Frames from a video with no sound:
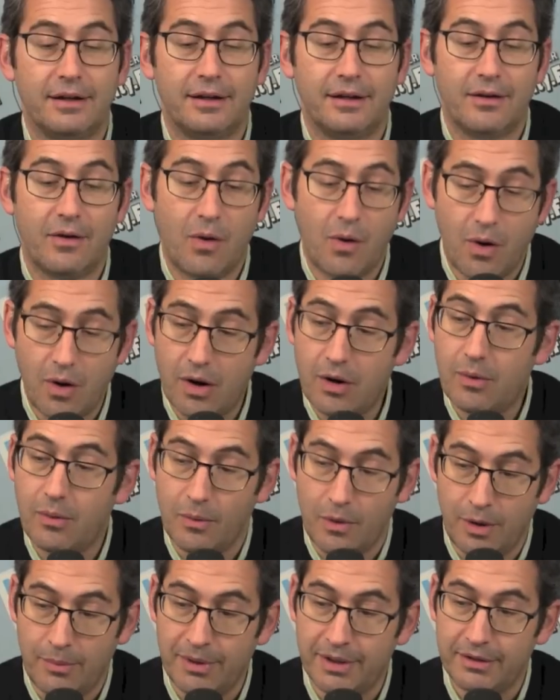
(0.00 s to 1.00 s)
or
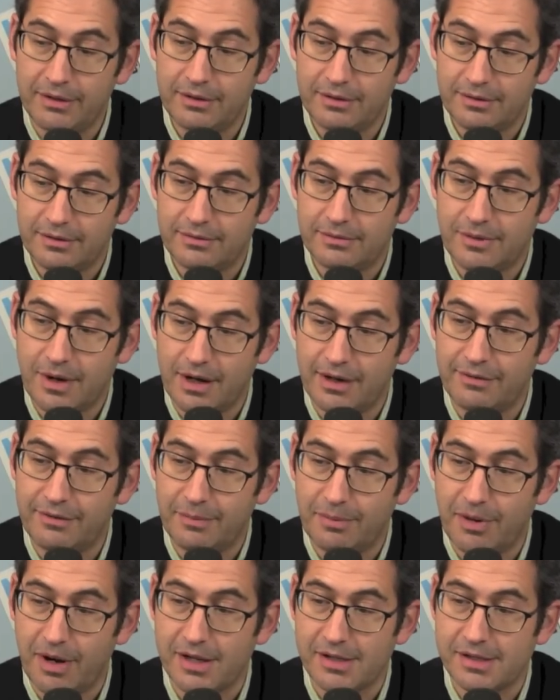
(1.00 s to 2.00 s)
woman running
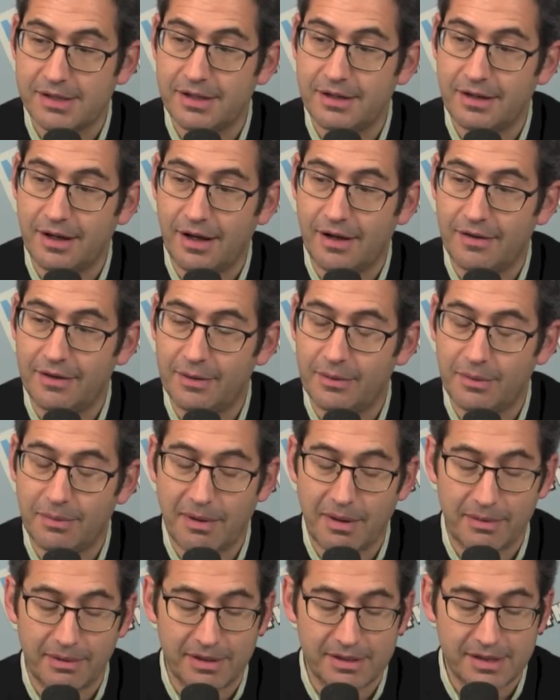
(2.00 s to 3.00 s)
for president on the
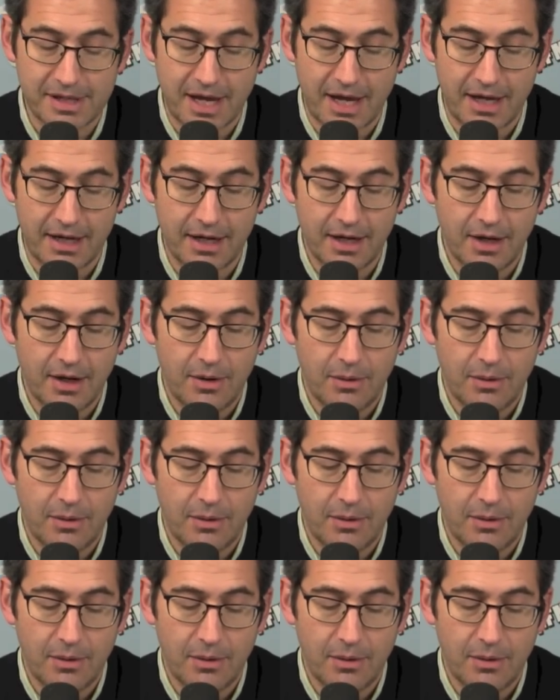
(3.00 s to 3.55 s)
Republican side.